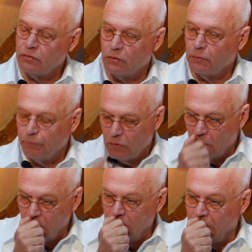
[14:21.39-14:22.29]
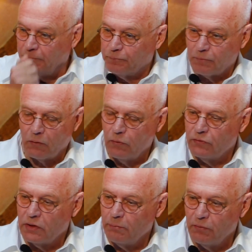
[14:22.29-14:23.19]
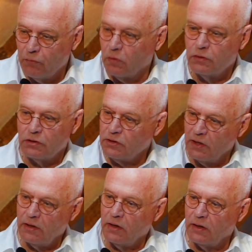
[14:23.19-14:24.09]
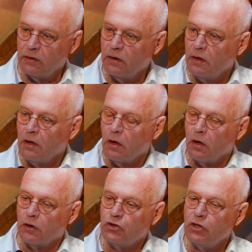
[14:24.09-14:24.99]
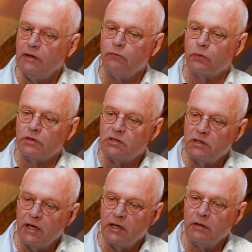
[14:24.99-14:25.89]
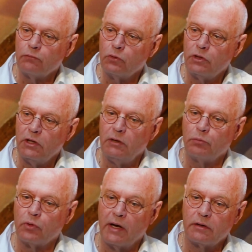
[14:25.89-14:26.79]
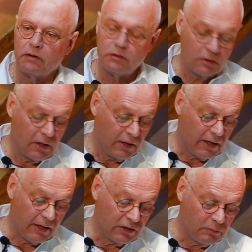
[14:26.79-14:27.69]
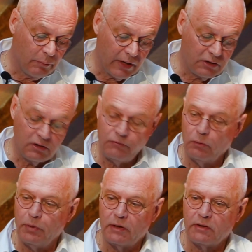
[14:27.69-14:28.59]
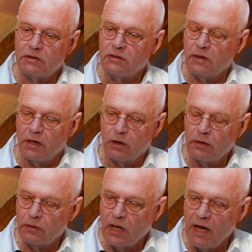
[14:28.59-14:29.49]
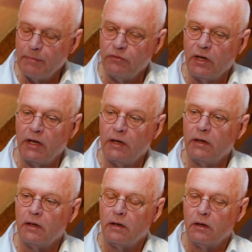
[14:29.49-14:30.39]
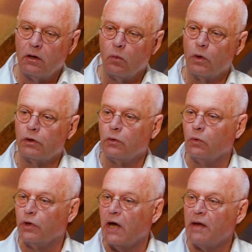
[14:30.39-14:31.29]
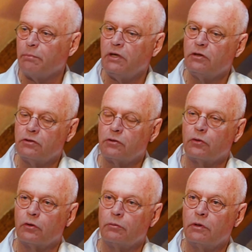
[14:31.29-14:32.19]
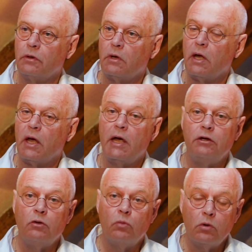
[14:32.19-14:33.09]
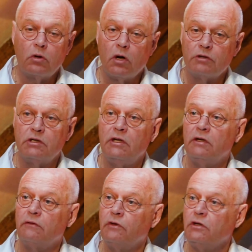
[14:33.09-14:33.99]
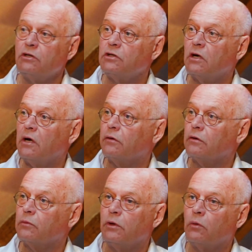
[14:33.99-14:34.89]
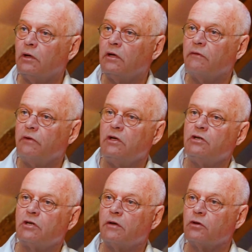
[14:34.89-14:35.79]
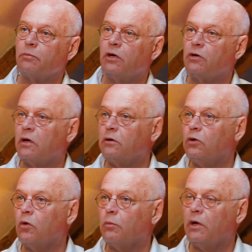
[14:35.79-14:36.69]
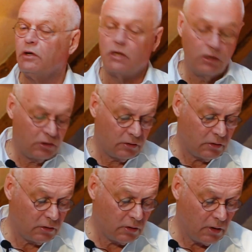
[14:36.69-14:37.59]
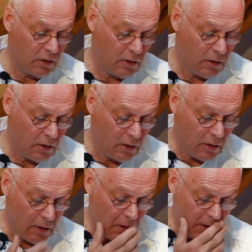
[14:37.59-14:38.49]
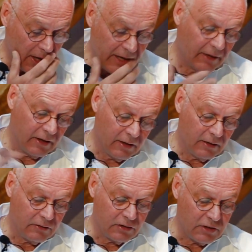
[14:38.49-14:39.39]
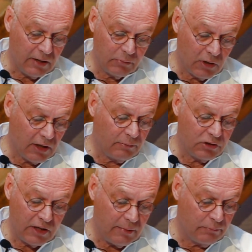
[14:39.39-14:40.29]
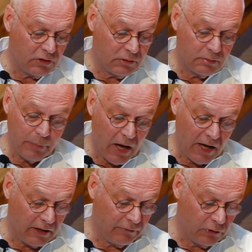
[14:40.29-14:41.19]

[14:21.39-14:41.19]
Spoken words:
are, we've said before, just say it again, are achieved with steady routine practice. And it's best if you pick a time of day where you will not be disturbed and you won't cause an inconvenience to others. We don't want to inconvenience others by trying to do our meditation. And again, at the same time, same spot, if